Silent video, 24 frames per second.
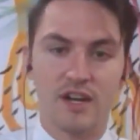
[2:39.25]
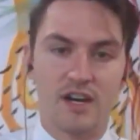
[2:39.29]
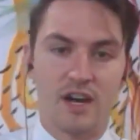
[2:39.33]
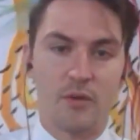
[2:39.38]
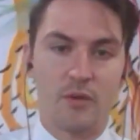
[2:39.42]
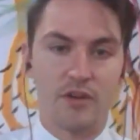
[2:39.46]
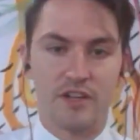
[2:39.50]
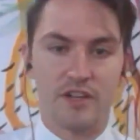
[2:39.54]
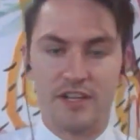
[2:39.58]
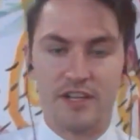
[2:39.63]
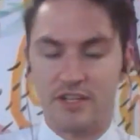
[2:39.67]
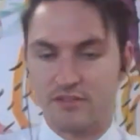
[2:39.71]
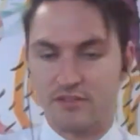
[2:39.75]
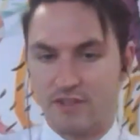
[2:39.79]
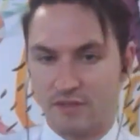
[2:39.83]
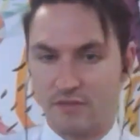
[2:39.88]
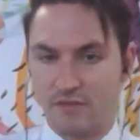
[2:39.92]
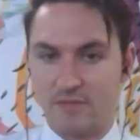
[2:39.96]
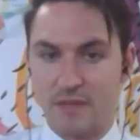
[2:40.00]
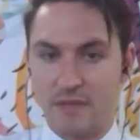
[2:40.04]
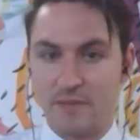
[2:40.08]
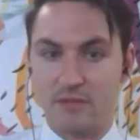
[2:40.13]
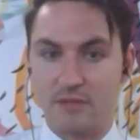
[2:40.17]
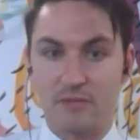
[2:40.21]
I wanted to interact
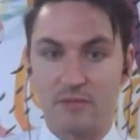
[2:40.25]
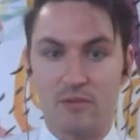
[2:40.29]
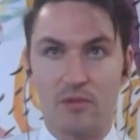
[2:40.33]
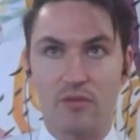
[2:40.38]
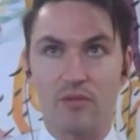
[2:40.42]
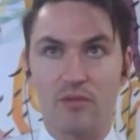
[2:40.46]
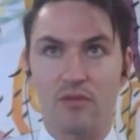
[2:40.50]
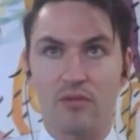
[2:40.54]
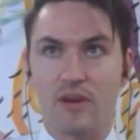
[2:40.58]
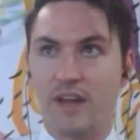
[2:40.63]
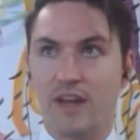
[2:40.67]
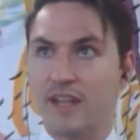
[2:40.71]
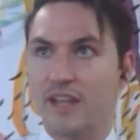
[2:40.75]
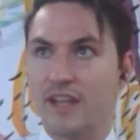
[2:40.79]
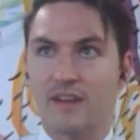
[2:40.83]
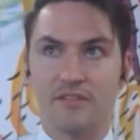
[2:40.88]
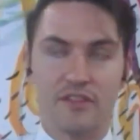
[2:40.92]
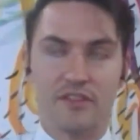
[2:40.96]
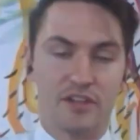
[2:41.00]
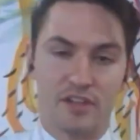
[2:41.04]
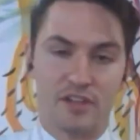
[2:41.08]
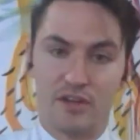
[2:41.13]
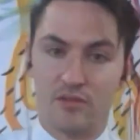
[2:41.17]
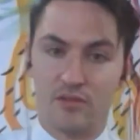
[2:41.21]
with people more. I
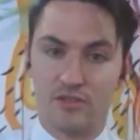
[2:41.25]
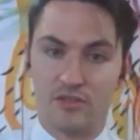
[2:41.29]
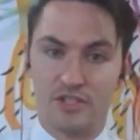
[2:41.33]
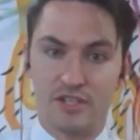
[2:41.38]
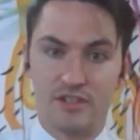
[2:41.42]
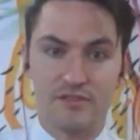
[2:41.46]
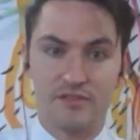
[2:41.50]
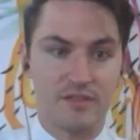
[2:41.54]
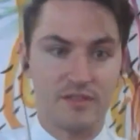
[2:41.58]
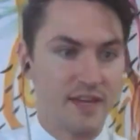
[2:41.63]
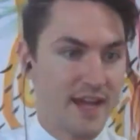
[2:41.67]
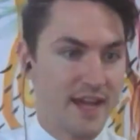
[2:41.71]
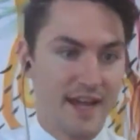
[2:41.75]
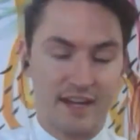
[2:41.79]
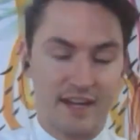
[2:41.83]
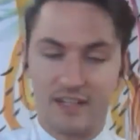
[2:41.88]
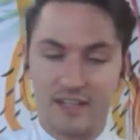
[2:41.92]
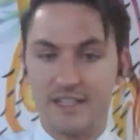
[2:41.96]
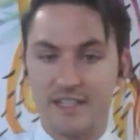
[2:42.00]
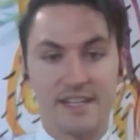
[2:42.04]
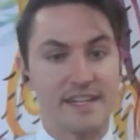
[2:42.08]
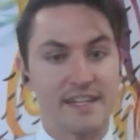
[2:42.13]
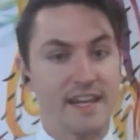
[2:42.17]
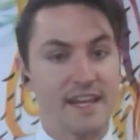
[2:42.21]
loved the culture, how
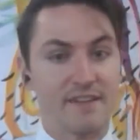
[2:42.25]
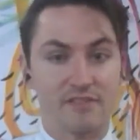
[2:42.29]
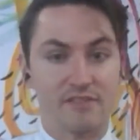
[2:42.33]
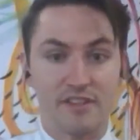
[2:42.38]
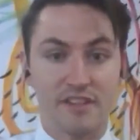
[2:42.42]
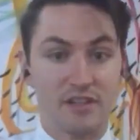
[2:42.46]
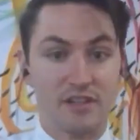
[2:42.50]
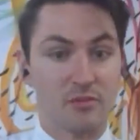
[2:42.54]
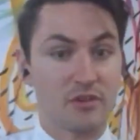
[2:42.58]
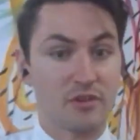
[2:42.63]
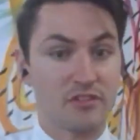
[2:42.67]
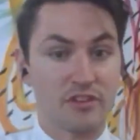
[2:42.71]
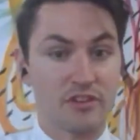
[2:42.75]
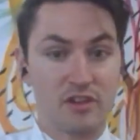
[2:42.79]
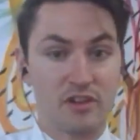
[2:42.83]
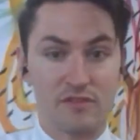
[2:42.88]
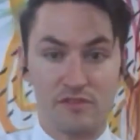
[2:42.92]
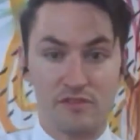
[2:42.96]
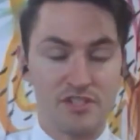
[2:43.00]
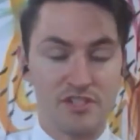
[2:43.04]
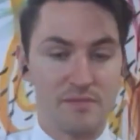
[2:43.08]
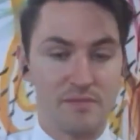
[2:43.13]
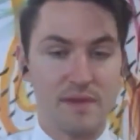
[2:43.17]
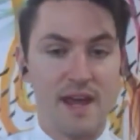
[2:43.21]
clean everything was
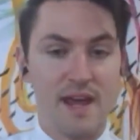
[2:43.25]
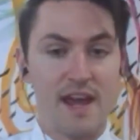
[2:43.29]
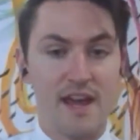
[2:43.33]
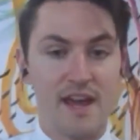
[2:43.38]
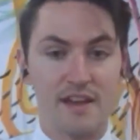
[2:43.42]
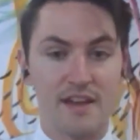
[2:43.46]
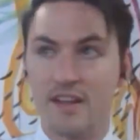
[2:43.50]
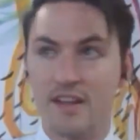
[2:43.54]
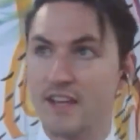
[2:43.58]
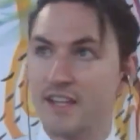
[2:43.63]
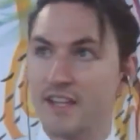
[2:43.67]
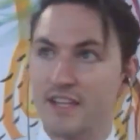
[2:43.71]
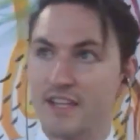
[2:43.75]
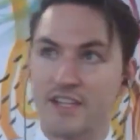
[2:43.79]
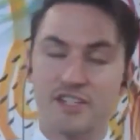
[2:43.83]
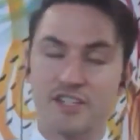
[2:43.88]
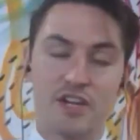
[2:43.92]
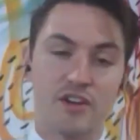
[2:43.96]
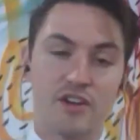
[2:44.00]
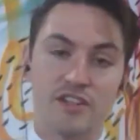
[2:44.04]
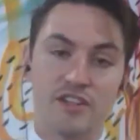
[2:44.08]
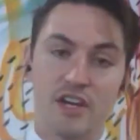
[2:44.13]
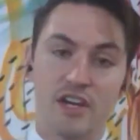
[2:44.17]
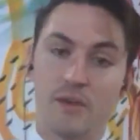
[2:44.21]
over in Japan, in
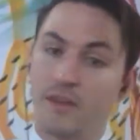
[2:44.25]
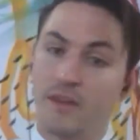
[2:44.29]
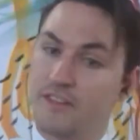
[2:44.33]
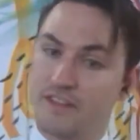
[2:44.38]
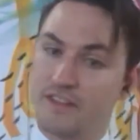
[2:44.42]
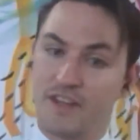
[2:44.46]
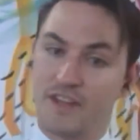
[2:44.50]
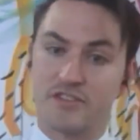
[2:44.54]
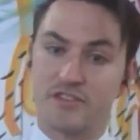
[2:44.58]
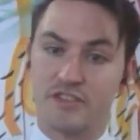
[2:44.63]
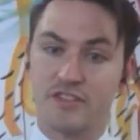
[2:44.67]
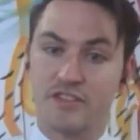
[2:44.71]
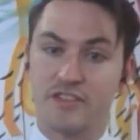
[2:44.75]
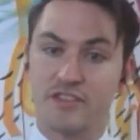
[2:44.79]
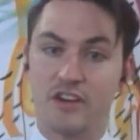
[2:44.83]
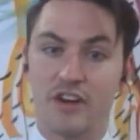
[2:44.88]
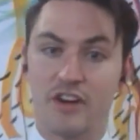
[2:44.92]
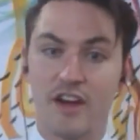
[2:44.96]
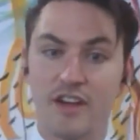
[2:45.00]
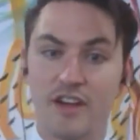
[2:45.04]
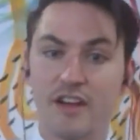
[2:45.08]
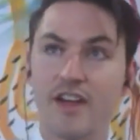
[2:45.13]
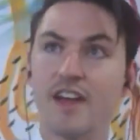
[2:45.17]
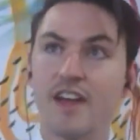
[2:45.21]
Tokyo, in the
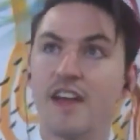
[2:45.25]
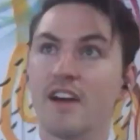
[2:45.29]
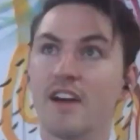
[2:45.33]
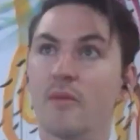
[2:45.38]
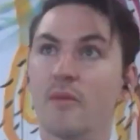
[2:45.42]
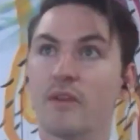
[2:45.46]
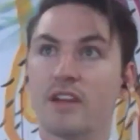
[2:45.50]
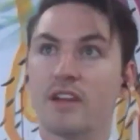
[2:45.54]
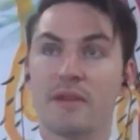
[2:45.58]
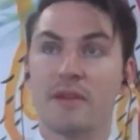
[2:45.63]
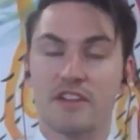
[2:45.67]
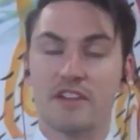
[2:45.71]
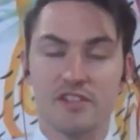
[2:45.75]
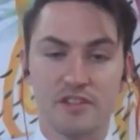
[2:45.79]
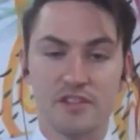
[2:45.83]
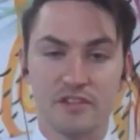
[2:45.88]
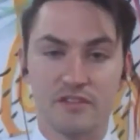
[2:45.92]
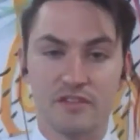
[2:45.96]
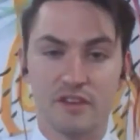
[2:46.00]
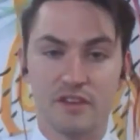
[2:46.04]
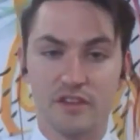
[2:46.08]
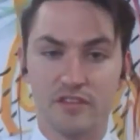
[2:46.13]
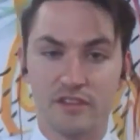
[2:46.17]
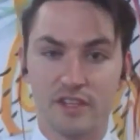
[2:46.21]
countryside. When I came back to
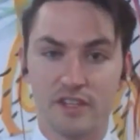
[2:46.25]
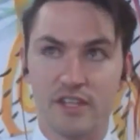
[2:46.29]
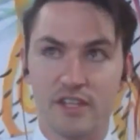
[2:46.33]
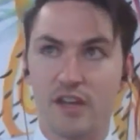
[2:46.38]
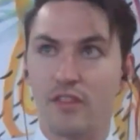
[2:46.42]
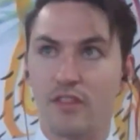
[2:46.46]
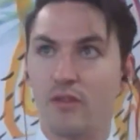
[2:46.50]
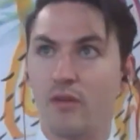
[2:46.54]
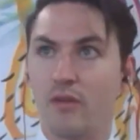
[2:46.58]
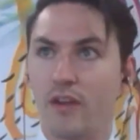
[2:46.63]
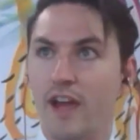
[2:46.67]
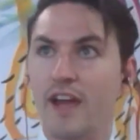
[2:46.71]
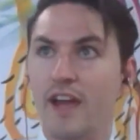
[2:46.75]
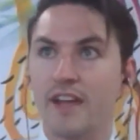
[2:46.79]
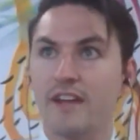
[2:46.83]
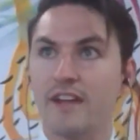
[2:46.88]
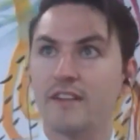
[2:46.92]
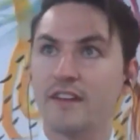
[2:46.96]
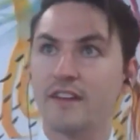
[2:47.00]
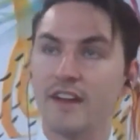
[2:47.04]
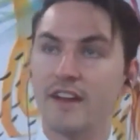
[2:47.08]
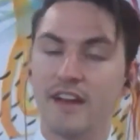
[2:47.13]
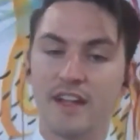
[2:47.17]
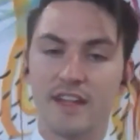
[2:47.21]
university, I thought, hey,
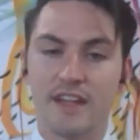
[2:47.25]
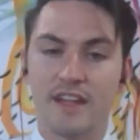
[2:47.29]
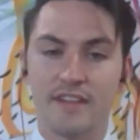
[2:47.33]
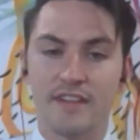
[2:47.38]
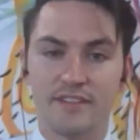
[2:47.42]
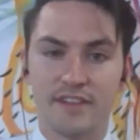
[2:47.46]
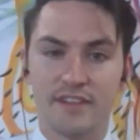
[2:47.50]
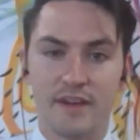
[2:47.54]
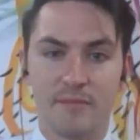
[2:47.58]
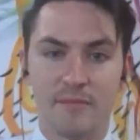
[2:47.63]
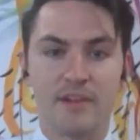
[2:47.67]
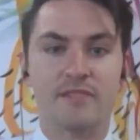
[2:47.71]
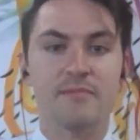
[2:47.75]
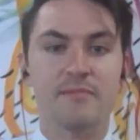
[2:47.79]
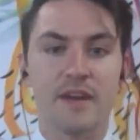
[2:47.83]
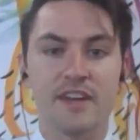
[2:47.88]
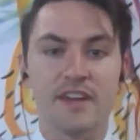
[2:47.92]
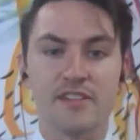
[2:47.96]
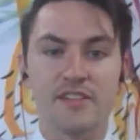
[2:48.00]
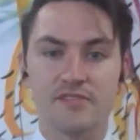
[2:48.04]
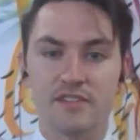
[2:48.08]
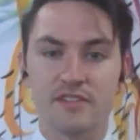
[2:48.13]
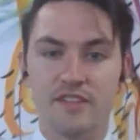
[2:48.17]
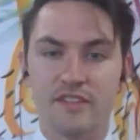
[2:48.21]
let's
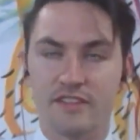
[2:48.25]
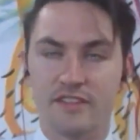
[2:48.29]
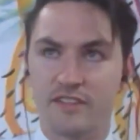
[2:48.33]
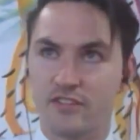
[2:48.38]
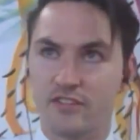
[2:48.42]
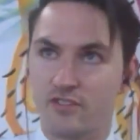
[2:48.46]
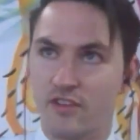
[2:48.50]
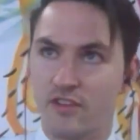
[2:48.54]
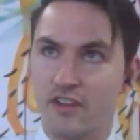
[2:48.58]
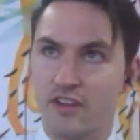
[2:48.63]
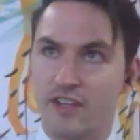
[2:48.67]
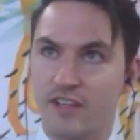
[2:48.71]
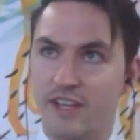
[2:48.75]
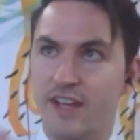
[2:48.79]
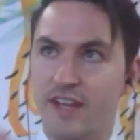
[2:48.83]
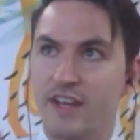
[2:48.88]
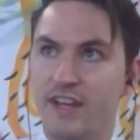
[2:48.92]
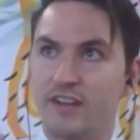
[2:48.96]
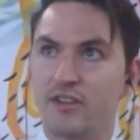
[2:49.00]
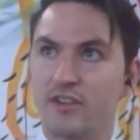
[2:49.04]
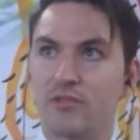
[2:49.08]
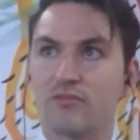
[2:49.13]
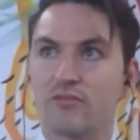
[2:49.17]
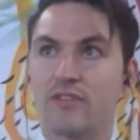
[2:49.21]
major in this. Let's try to get
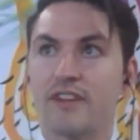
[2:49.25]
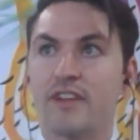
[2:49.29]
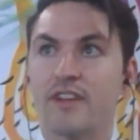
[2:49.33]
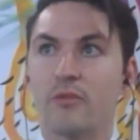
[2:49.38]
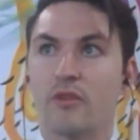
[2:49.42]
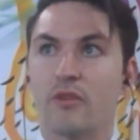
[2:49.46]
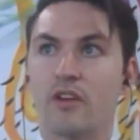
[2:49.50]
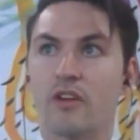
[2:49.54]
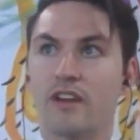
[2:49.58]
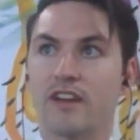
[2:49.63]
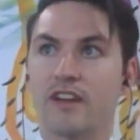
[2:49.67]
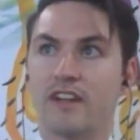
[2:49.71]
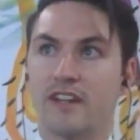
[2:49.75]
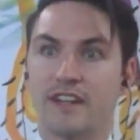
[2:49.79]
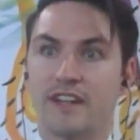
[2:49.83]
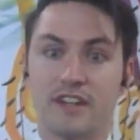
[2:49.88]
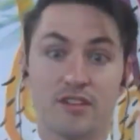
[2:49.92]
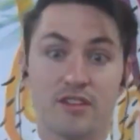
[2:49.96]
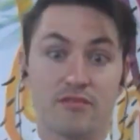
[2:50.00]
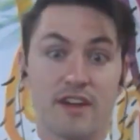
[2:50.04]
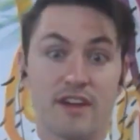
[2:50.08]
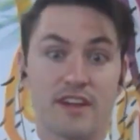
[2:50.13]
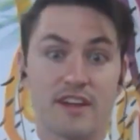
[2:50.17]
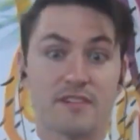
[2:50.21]
a career where I can
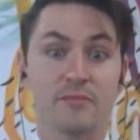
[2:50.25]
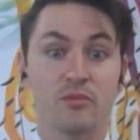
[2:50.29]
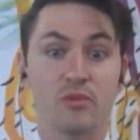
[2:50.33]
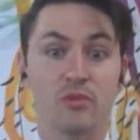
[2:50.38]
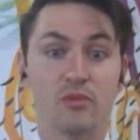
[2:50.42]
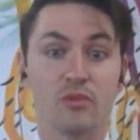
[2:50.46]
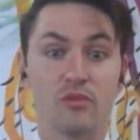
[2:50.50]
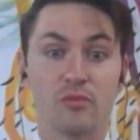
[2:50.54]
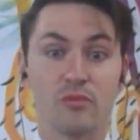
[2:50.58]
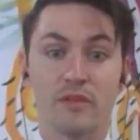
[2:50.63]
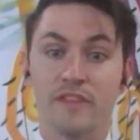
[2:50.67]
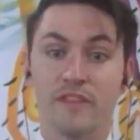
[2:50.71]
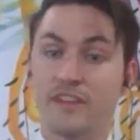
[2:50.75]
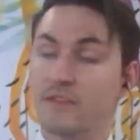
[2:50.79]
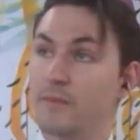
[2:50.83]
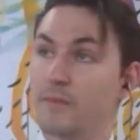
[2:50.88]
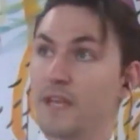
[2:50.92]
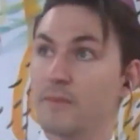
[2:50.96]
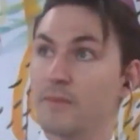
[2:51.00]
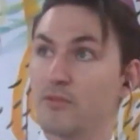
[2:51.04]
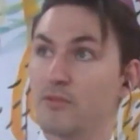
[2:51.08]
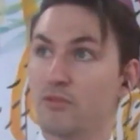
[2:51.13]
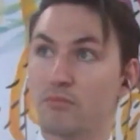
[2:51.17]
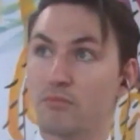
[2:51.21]
interact more with these
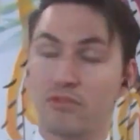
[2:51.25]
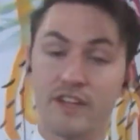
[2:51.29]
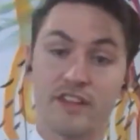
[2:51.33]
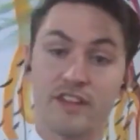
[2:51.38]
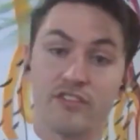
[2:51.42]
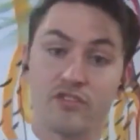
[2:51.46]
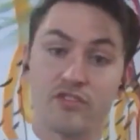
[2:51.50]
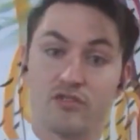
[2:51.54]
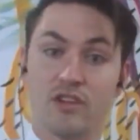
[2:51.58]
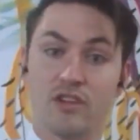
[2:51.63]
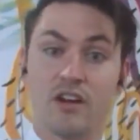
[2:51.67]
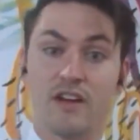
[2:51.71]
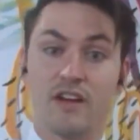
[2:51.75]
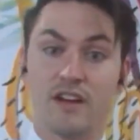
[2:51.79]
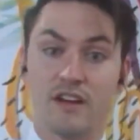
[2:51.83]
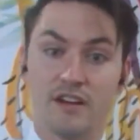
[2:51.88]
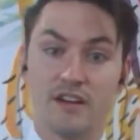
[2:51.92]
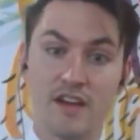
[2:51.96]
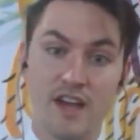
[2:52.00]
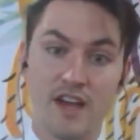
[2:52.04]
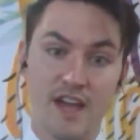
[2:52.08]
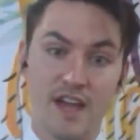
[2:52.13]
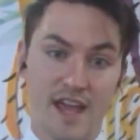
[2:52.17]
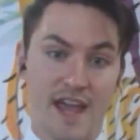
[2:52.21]
people, bring Australia
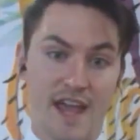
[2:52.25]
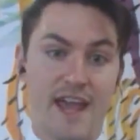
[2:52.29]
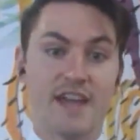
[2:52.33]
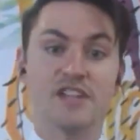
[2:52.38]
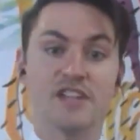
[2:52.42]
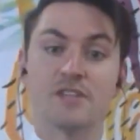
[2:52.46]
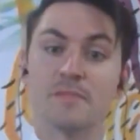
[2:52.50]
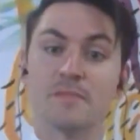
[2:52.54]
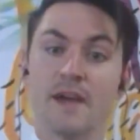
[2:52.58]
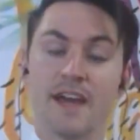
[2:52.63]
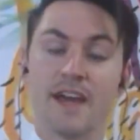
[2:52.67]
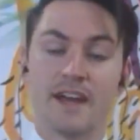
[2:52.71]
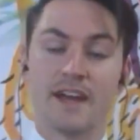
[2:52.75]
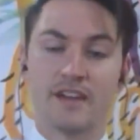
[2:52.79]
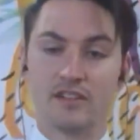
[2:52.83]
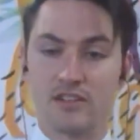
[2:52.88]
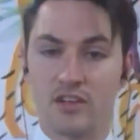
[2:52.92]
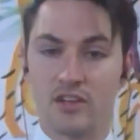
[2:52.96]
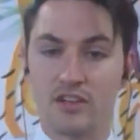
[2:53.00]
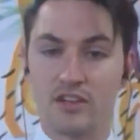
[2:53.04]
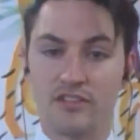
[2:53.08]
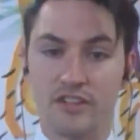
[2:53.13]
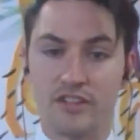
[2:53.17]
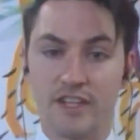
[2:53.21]
and Japan
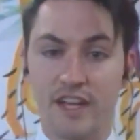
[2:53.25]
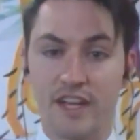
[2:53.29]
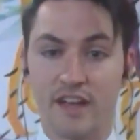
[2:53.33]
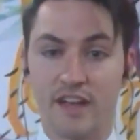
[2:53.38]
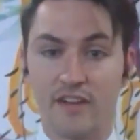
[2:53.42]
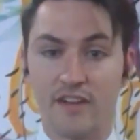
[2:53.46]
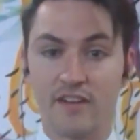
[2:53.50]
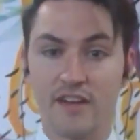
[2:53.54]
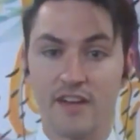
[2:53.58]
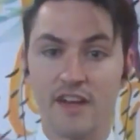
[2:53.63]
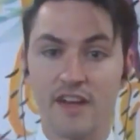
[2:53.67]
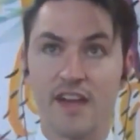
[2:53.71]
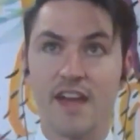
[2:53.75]
closer together.